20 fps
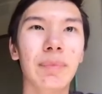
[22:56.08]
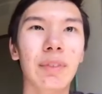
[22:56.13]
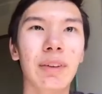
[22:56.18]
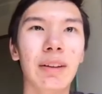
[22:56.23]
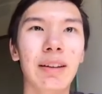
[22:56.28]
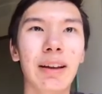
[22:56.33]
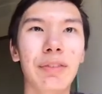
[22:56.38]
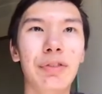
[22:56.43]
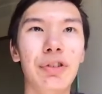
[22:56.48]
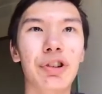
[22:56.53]

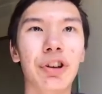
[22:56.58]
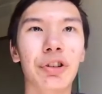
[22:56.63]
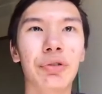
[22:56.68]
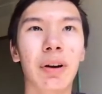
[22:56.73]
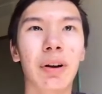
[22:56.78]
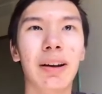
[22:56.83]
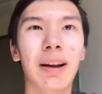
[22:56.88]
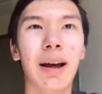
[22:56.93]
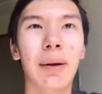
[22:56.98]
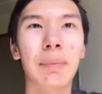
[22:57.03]
if you just
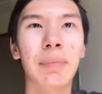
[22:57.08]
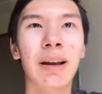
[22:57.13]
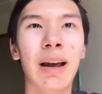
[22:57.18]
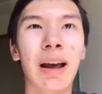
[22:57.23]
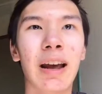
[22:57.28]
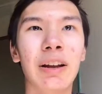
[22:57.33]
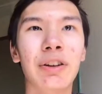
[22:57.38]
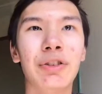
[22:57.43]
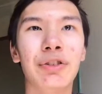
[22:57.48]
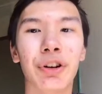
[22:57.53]
run
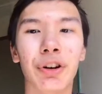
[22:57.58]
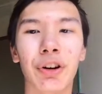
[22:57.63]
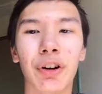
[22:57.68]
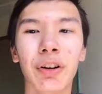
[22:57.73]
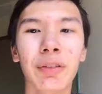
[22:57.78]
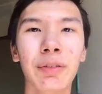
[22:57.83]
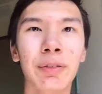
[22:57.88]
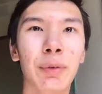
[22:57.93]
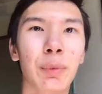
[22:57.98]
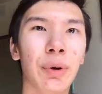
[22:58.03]

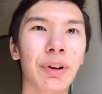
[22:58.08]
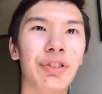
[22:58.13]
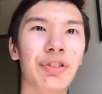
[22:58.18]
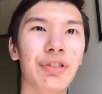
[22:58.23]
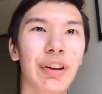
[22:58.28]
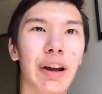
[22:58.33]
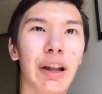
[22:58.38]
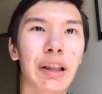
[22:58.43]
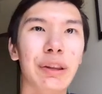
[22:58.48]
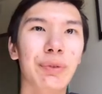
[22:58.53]
mkdir, which
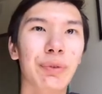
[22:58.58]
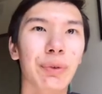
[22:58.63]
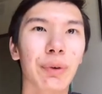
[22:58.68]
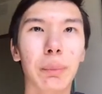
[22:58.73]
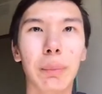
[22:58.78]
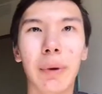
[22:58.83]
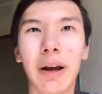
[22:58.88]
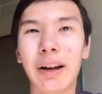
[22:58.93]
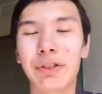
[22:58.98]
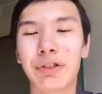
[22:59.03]
stands for
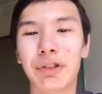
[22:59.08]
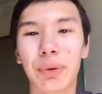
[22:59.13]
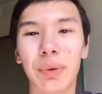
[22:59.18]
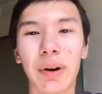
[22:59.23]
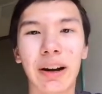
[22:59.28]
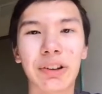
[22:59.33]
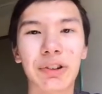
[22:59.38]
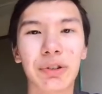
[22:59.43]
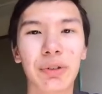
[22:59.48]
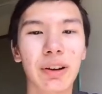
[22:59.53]
make
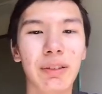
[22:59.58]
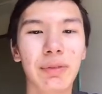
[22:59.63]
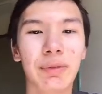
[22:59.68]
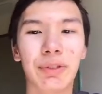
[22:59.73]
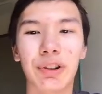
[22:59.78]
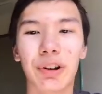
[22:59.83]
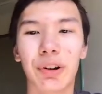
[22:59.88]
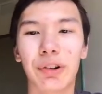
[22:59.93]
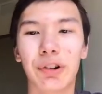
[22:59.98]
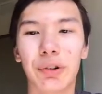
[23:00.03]
directory,
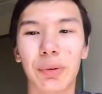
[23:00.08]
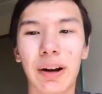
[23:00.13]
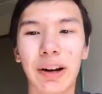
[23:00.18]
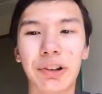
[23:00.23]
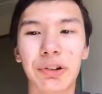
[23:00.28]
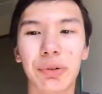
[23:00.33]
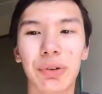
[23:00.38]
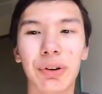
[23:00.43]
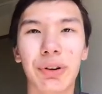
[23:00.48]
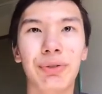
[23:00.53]
so
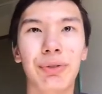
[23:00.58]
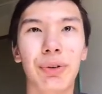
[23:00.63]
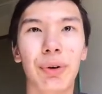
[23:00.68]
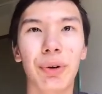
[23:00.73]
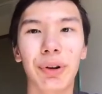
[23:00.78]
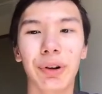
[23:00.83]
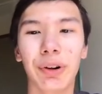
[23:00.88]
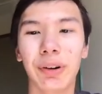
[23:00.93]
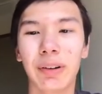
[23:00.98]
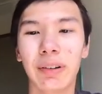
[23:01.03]
directory
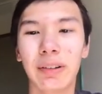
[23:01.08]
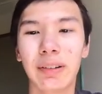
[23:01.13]
folder,